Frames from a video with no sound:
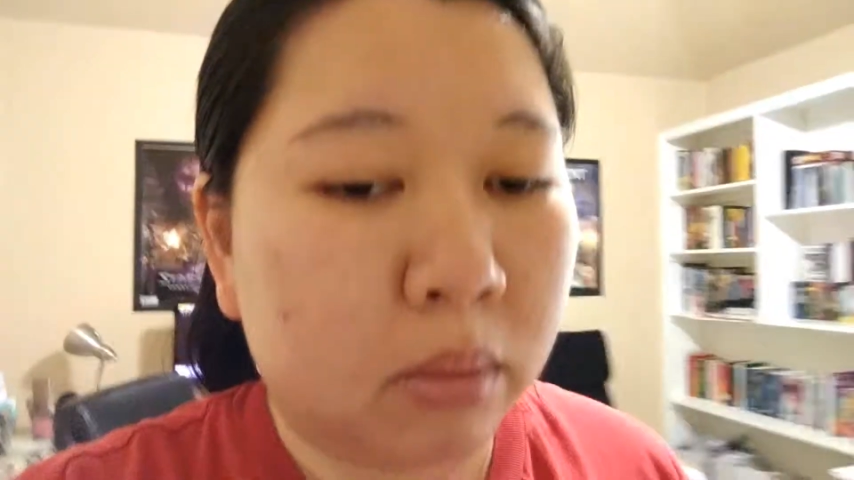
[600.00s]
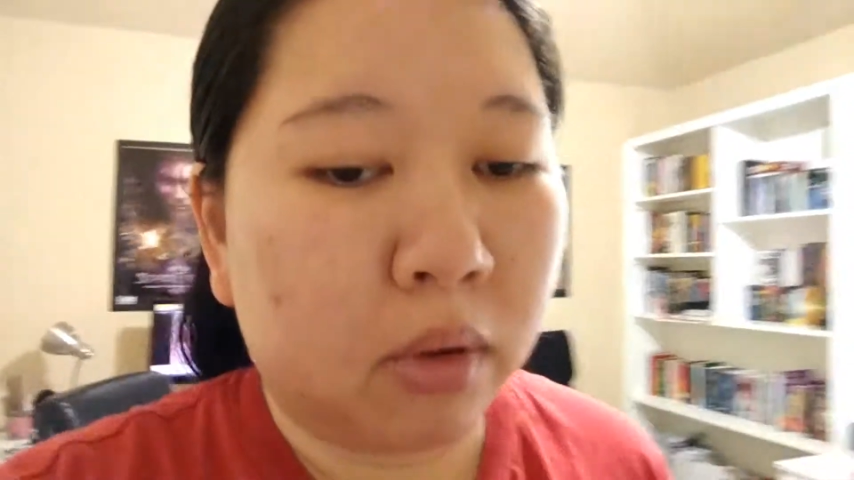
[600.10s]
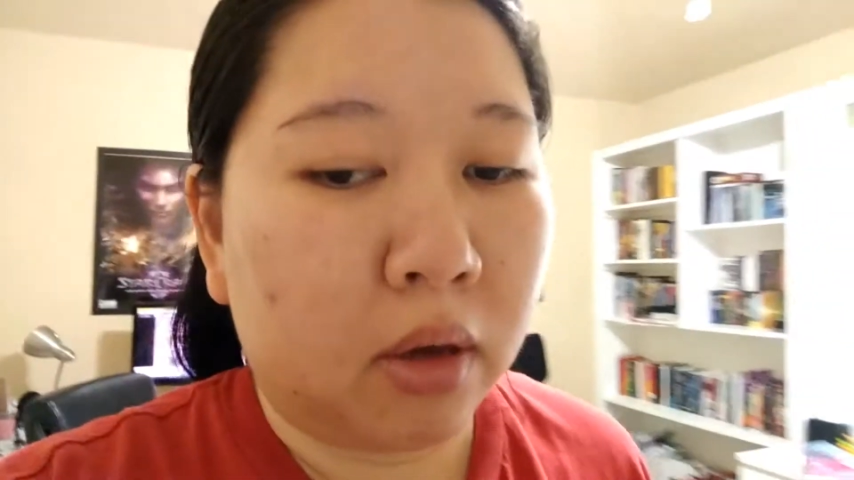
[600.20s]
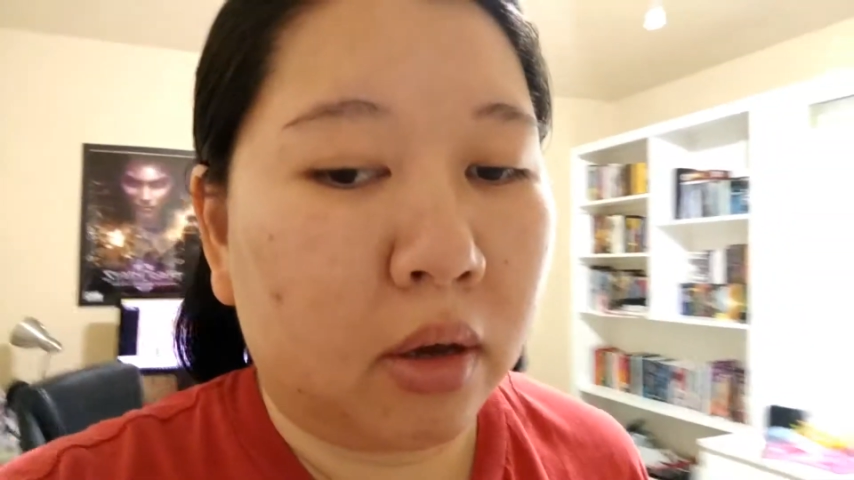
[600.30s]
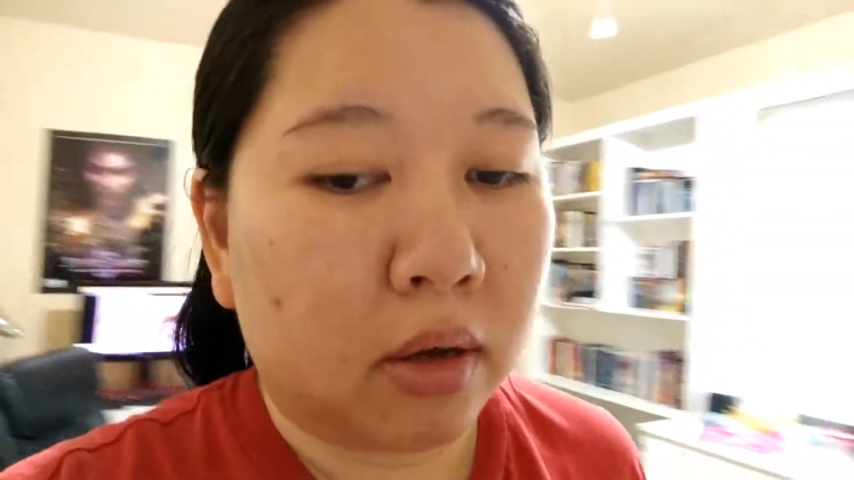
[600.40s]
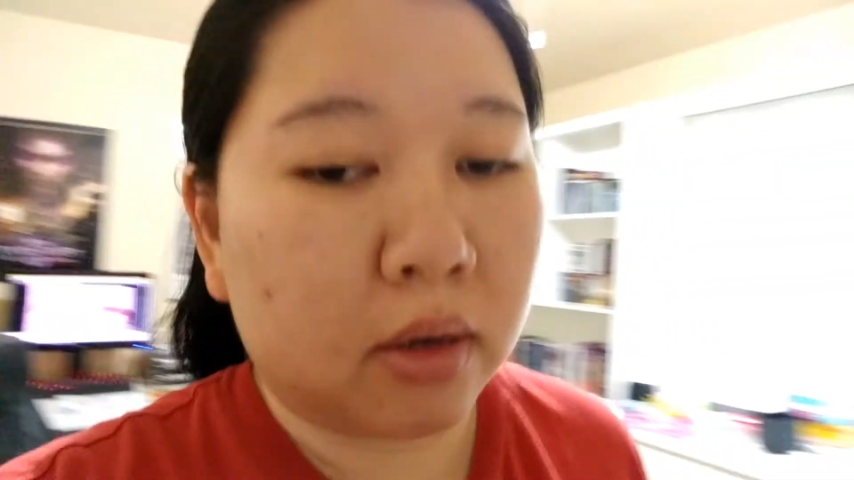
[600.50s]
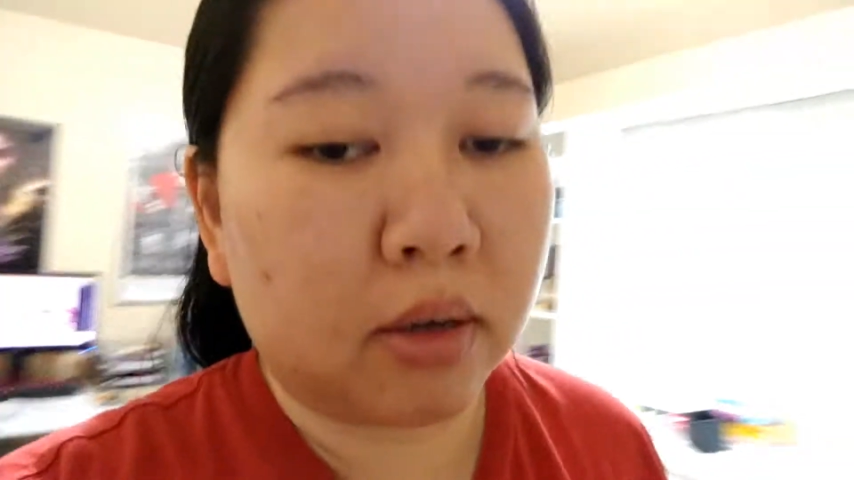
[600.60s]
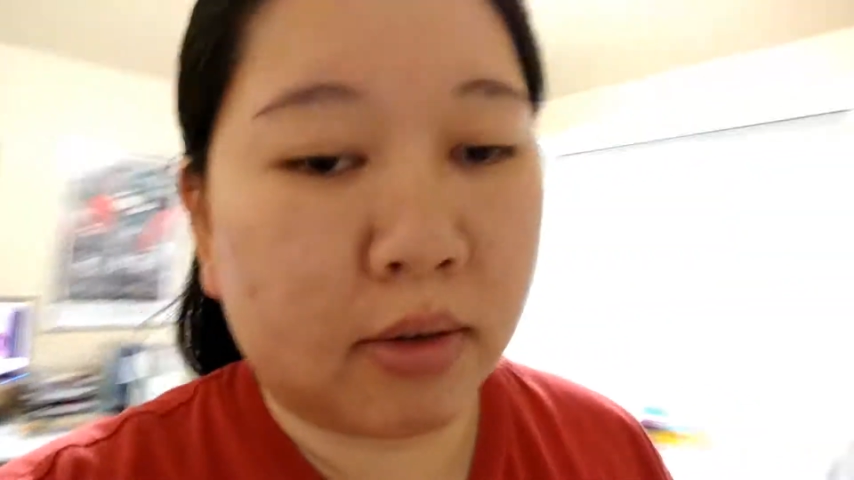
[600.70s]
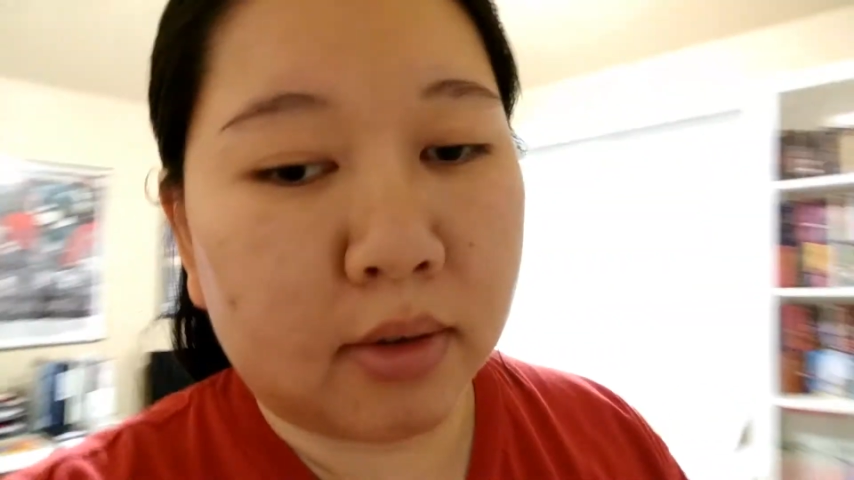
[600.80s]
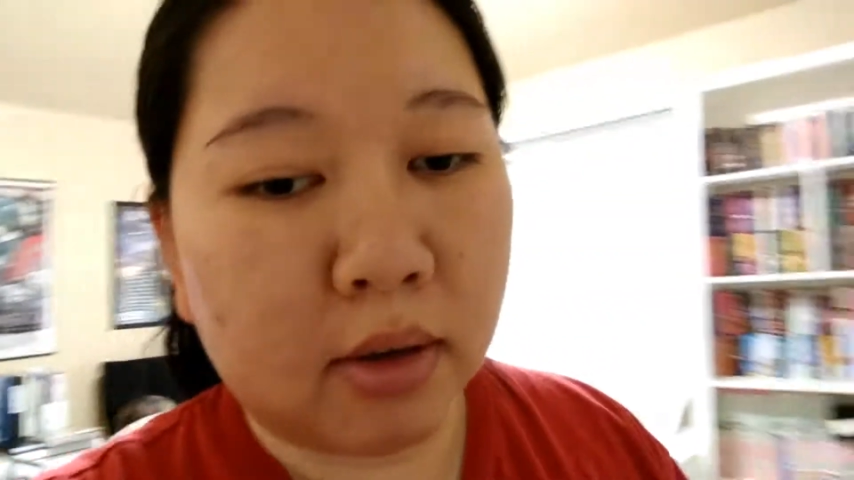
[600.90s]

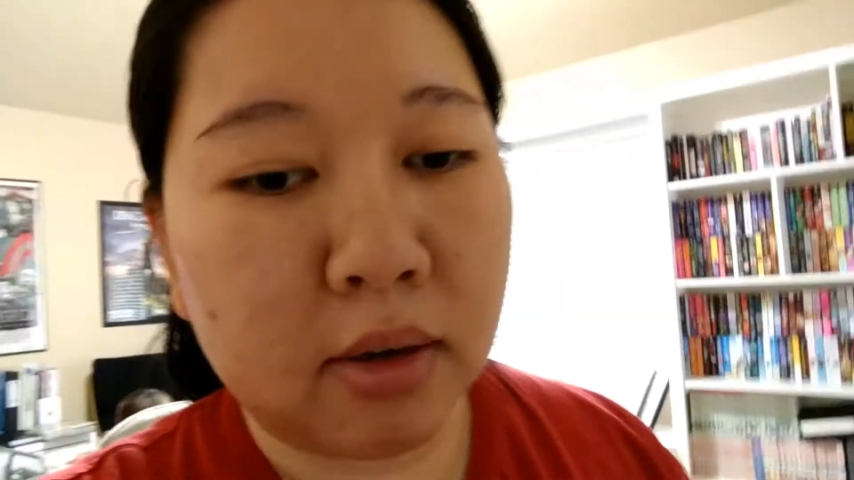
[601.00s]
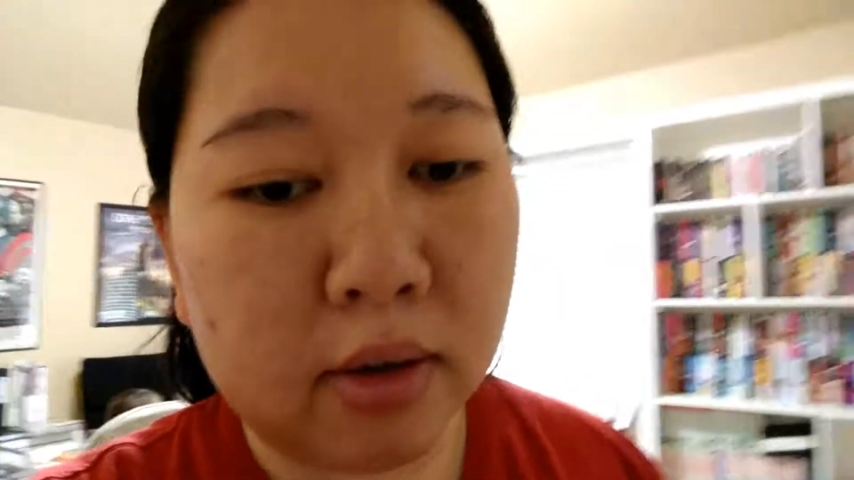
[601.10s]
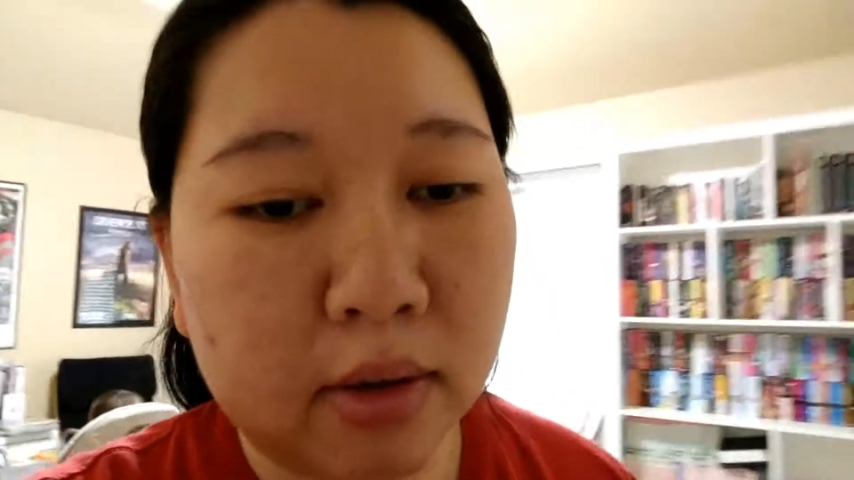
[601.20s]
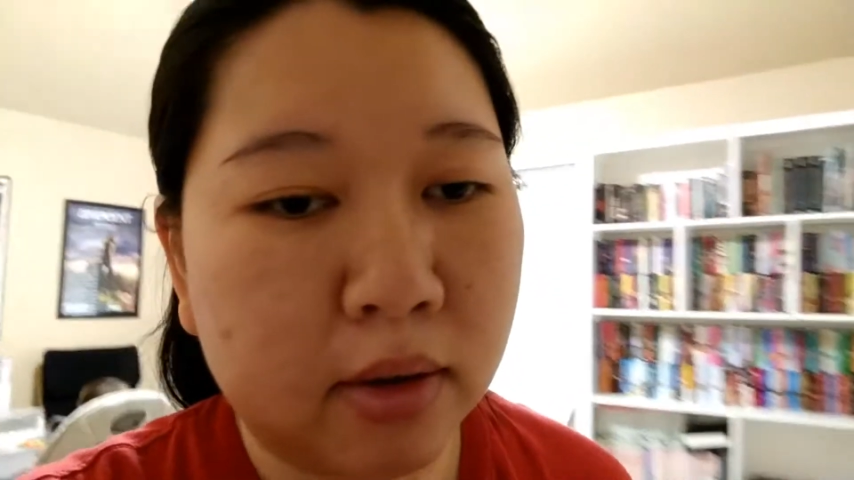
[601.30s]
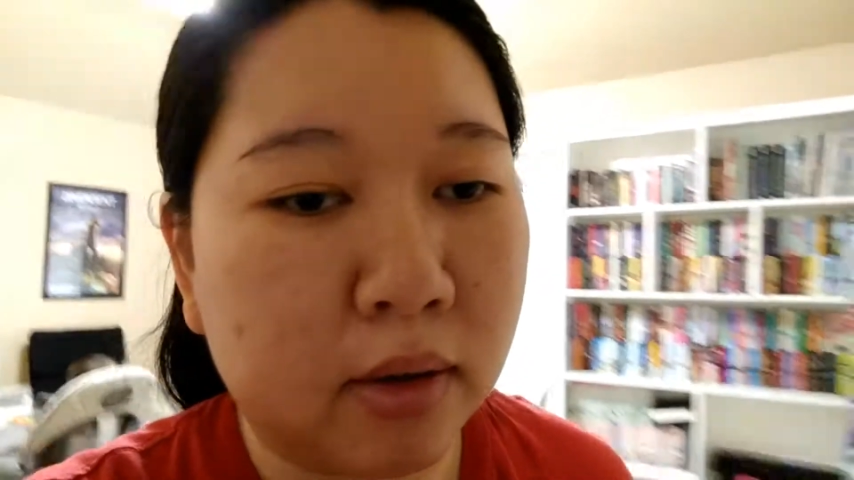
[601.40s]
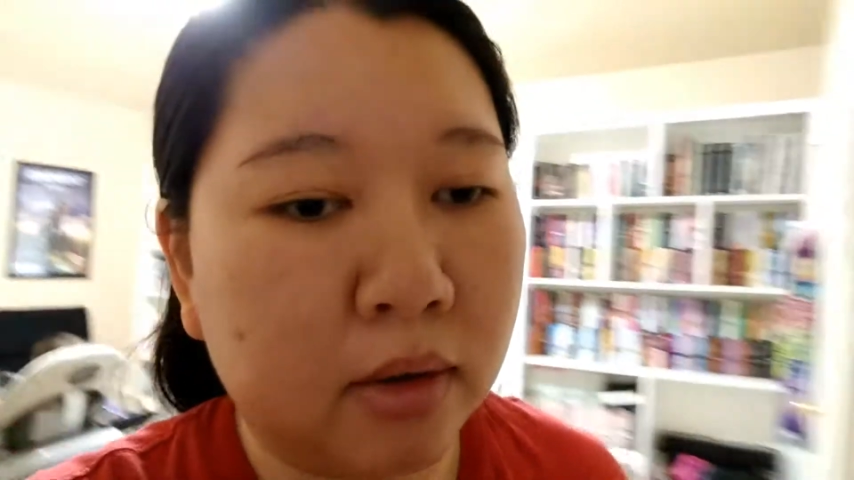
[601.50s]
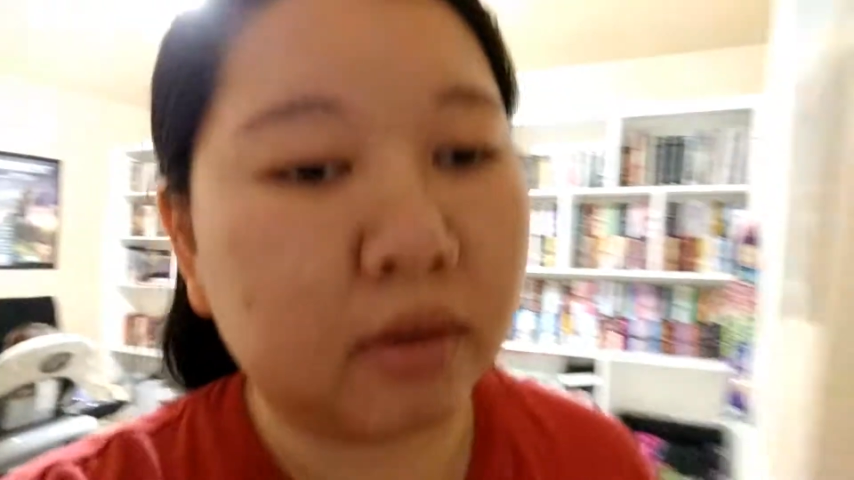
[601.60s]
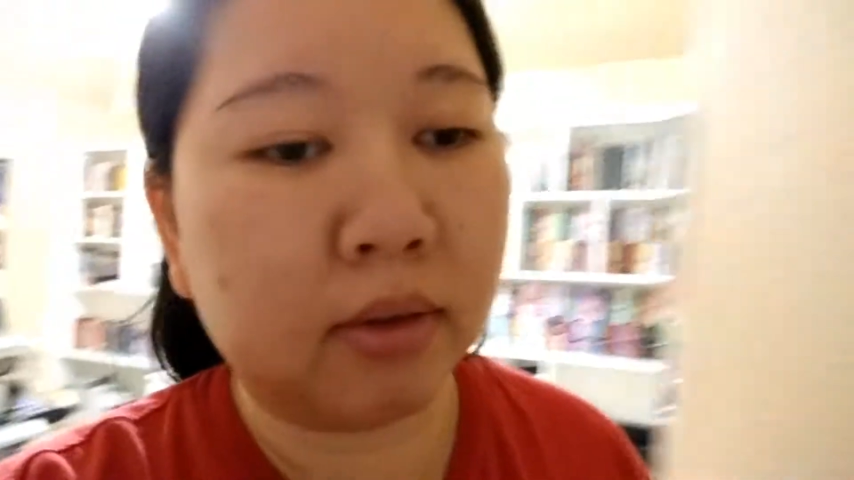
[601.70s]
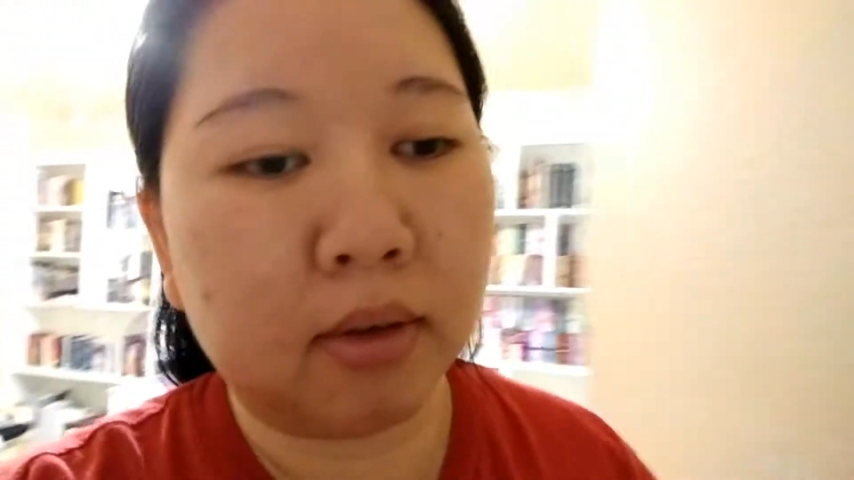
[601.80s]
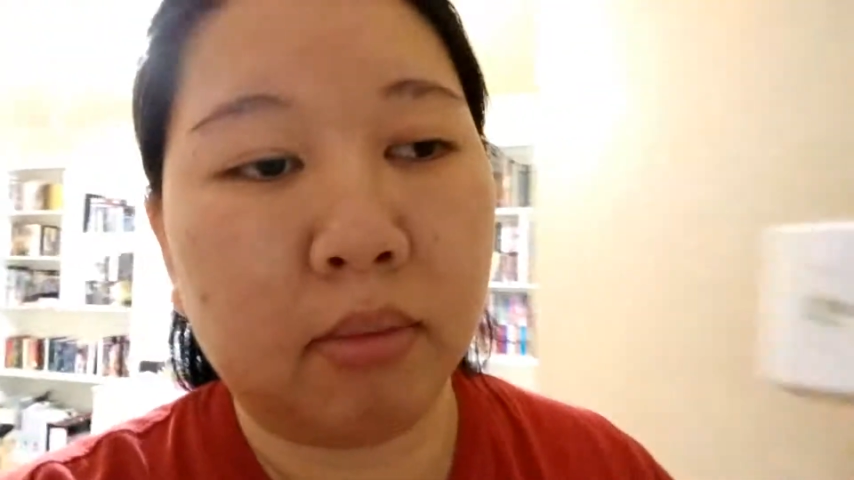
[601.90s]
because
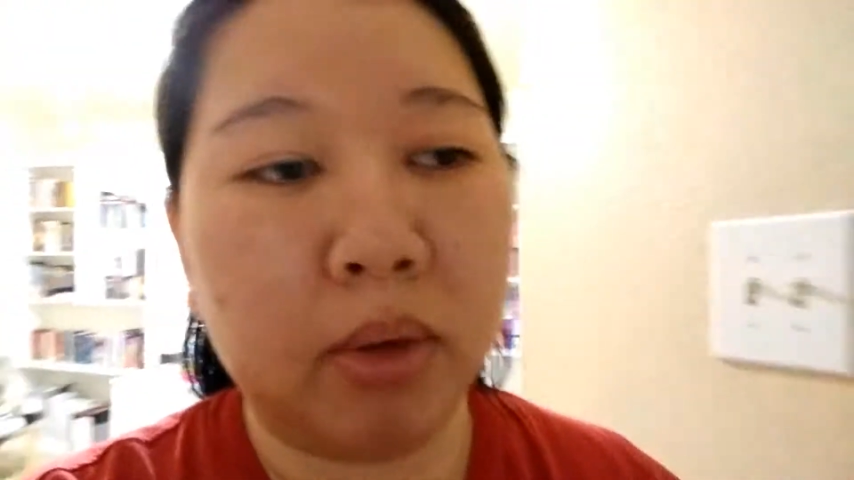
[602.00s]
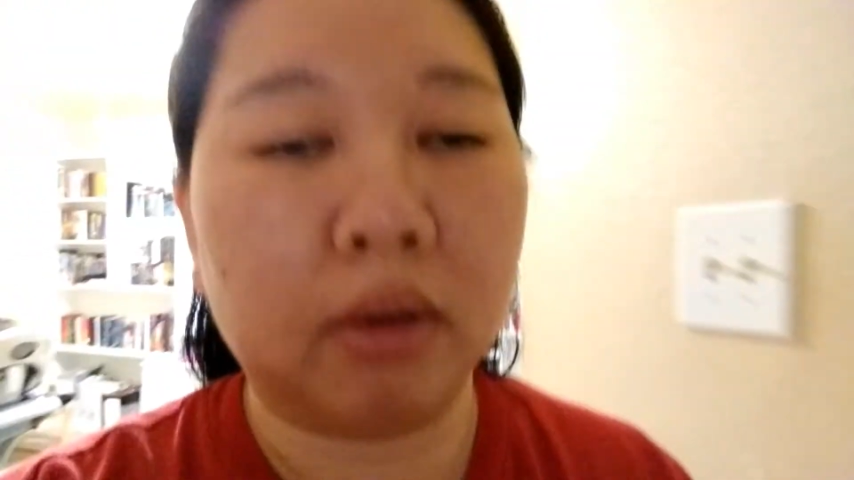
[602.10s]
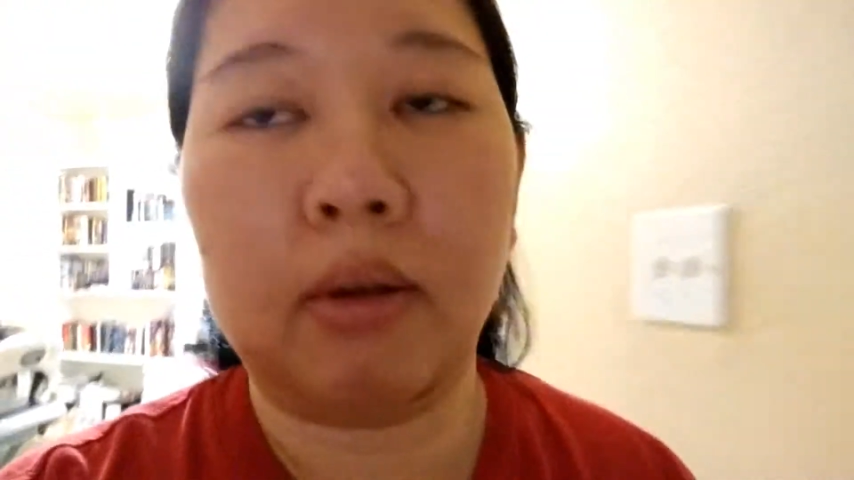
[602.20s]
it's gonna be a